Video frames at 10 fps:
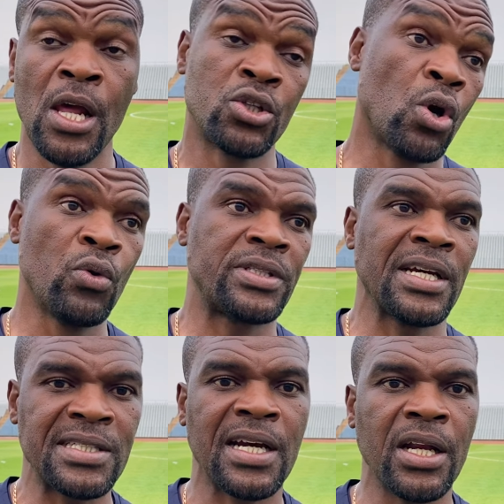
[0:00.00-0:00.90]
So
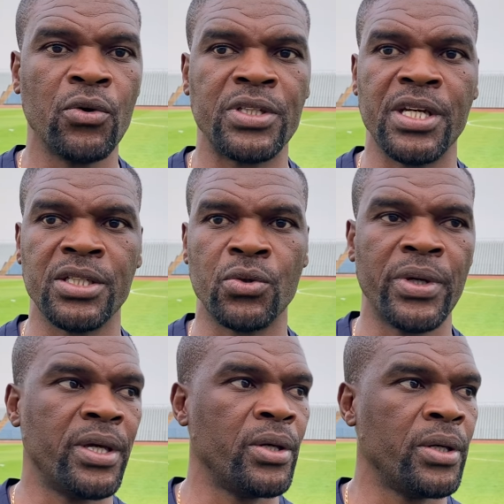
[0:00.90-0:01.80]
tactically we change.
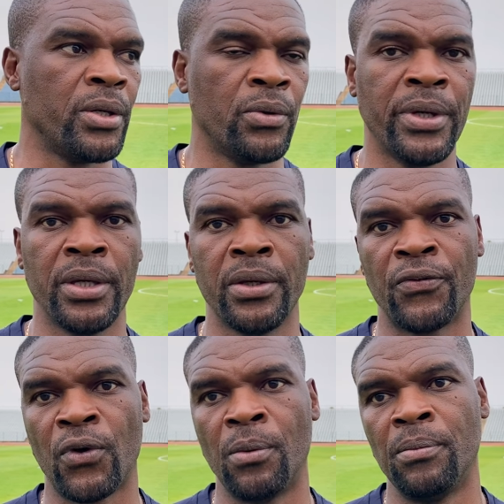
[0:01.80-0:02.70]
We
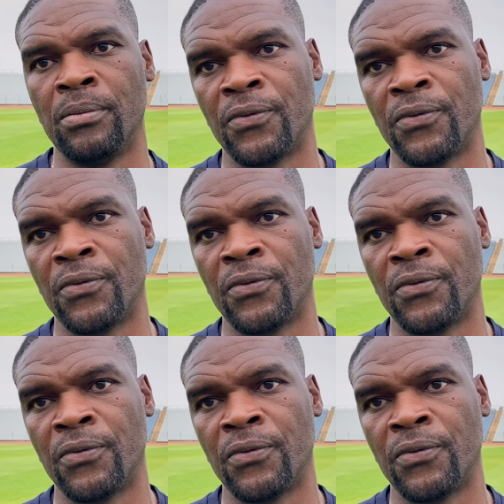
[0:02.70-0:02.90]
from